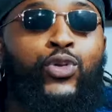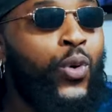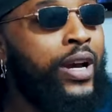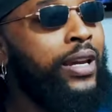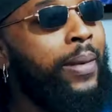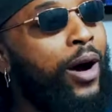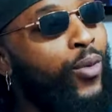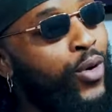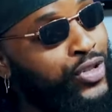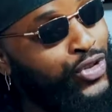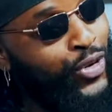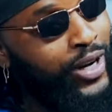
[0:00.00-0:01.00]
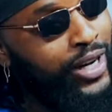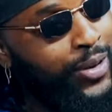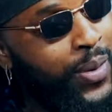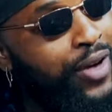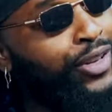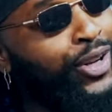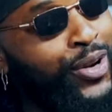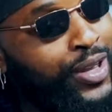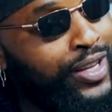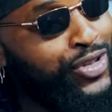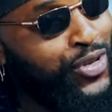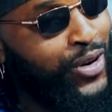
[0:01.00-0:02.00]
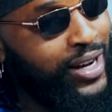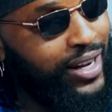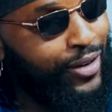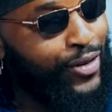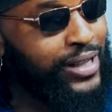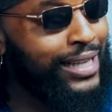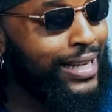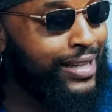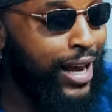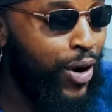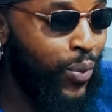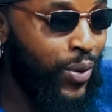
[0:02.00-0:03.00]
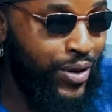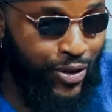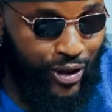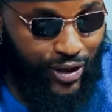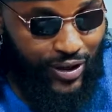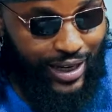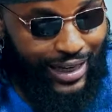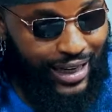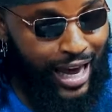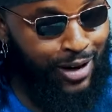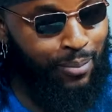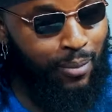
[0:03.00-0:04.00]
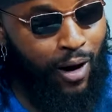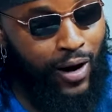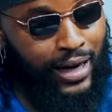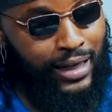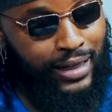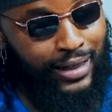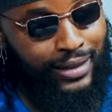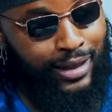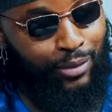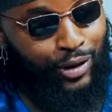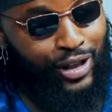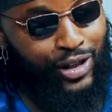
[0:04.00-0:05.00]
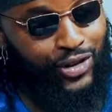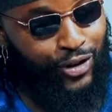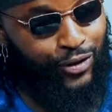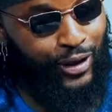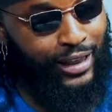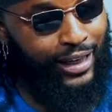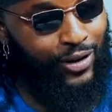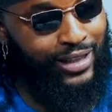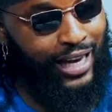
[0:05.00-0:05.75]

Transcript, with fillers: talking about what's trending, we have a lot of things trending. First, let's start with the landmark uh, demolition for Lagos